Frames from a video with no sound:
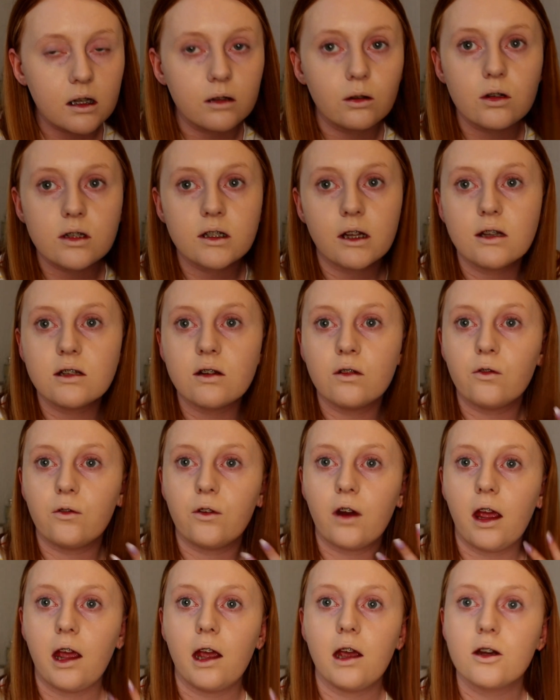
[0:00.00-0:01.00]
It looks nice and
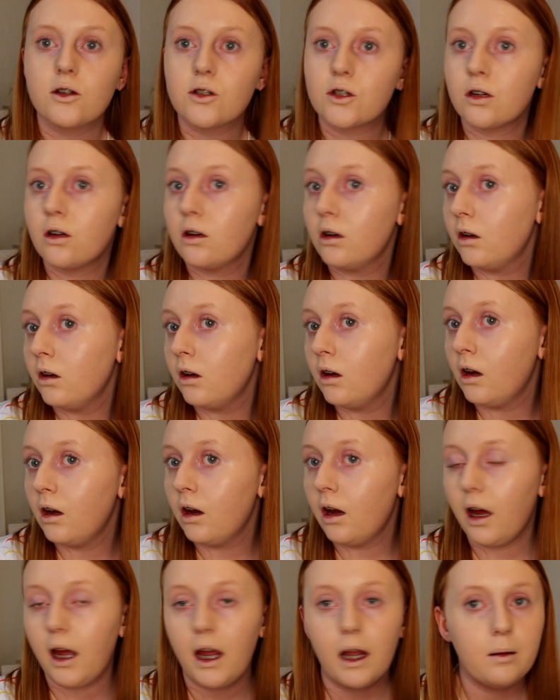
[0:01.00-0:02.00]
fresh.
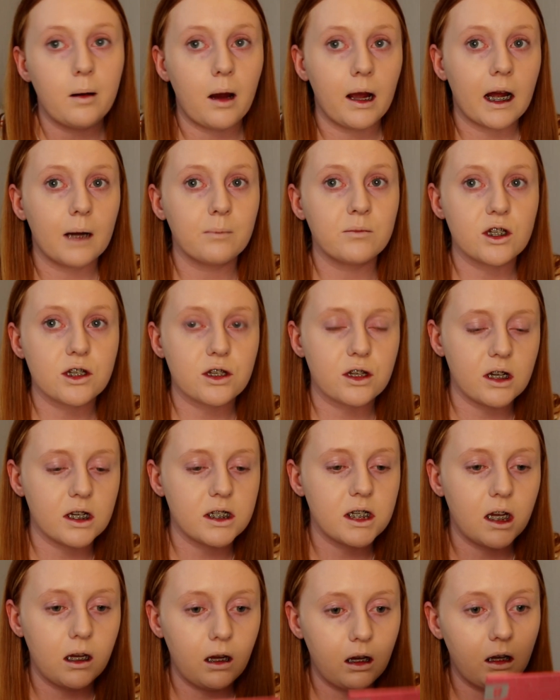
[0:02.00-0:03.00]
I am just going
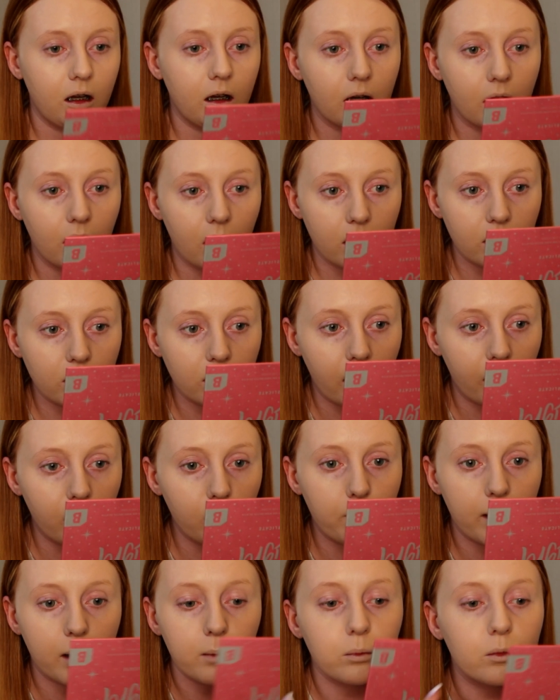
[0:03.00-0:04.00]
to take a
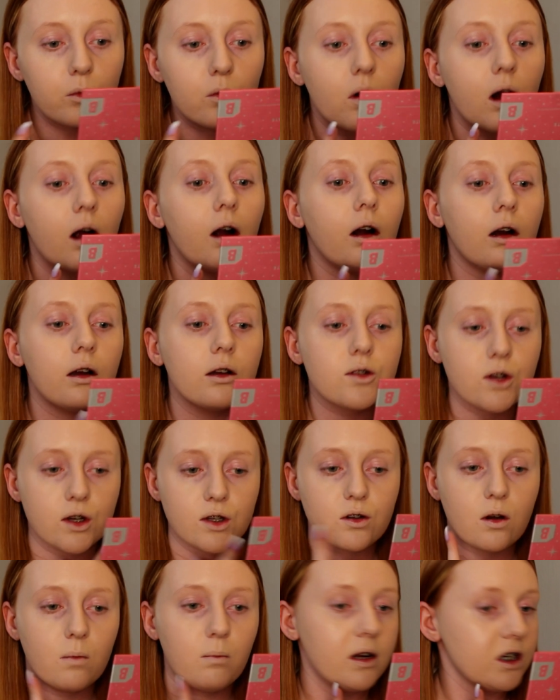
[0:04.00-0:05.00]
little bit more
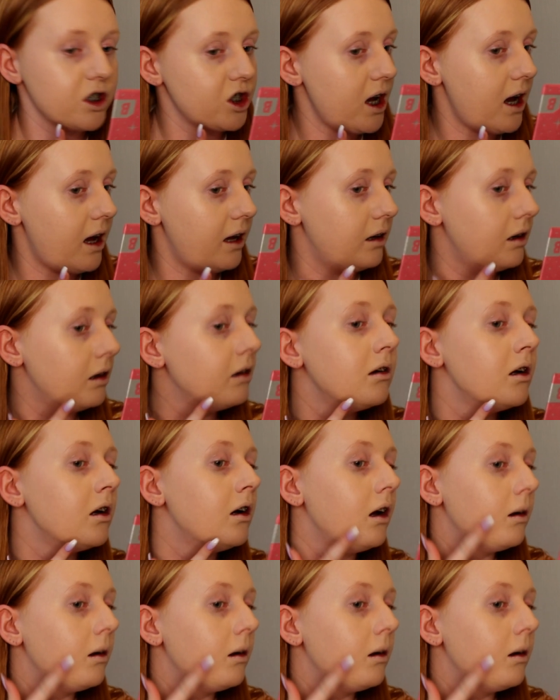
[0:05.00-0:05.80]
just on my chin